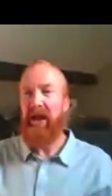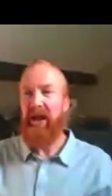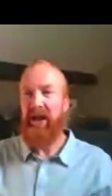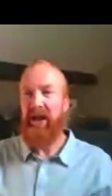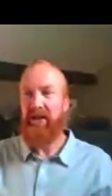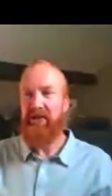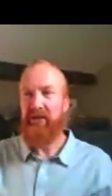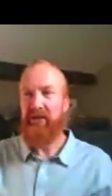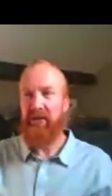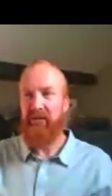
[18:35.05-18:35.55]

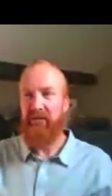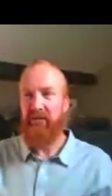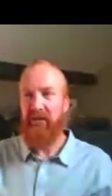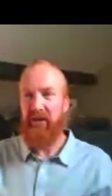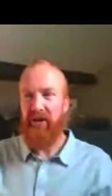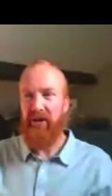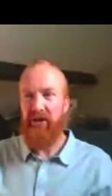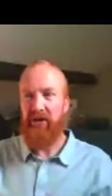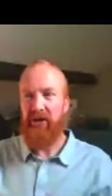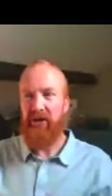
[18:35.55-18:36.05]
So
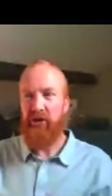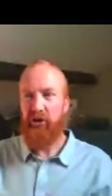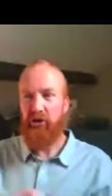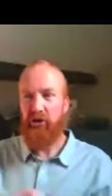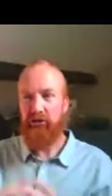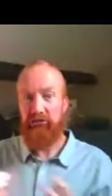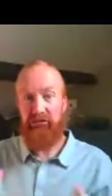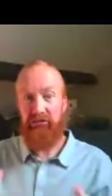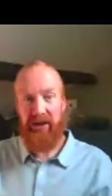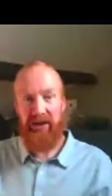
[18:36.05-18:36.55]
the
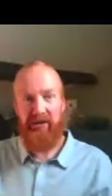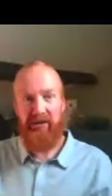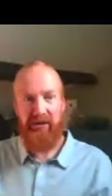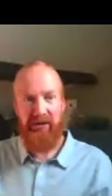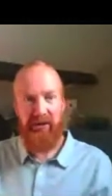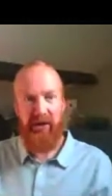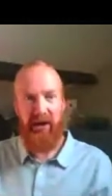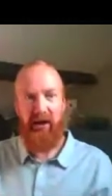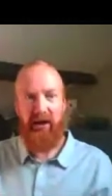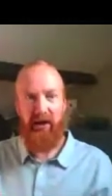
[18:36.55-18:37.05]
trends
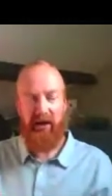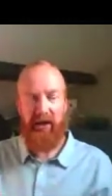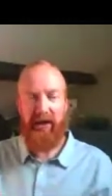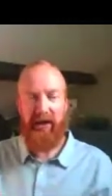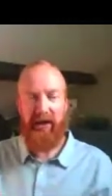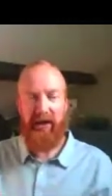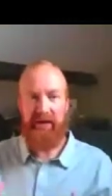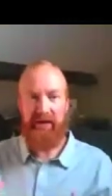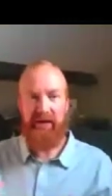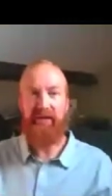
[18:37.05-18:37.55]
that are
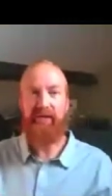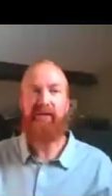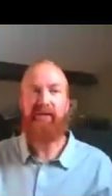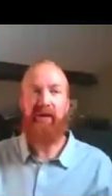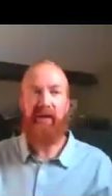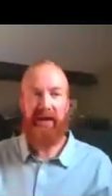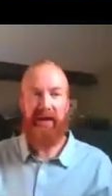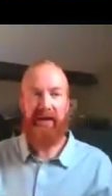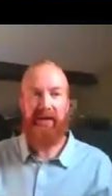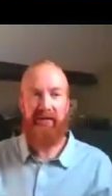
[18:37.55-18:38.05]
likely to
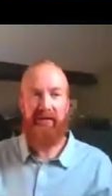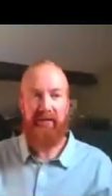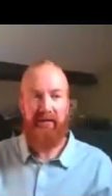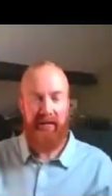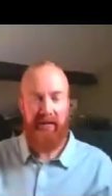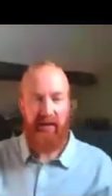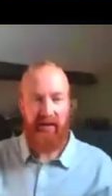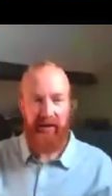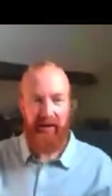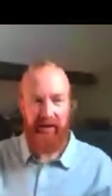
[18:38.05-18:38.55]
define
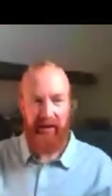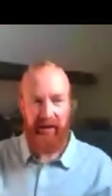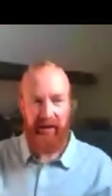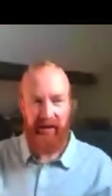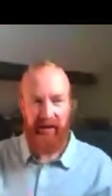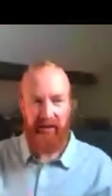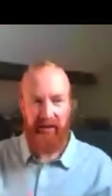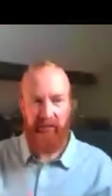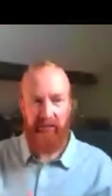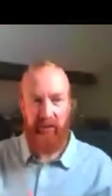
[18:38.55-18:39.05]

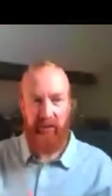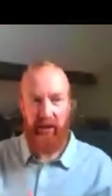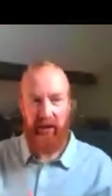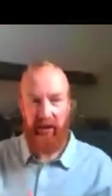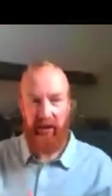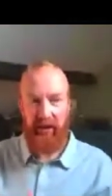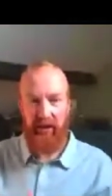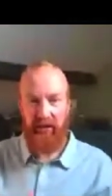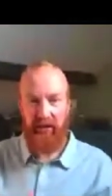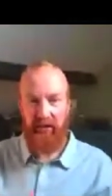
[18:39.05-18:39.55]
the
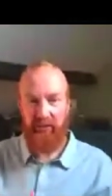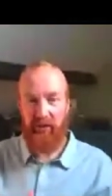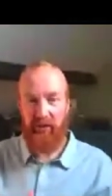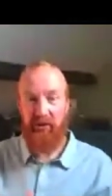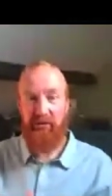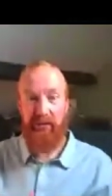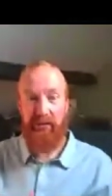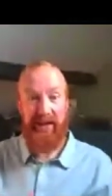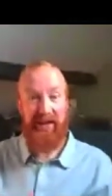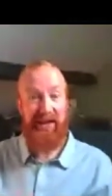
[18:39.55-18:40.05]

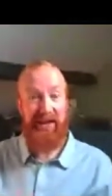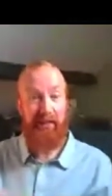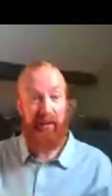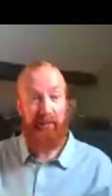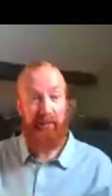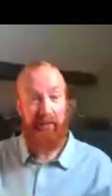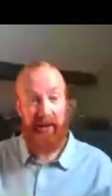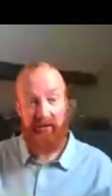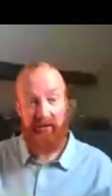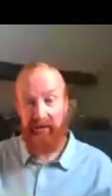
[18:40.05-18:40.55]

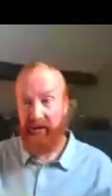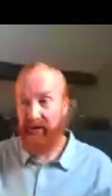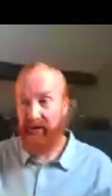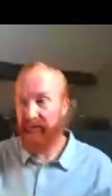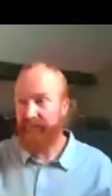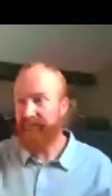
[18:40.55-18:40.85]
post-pandemic period.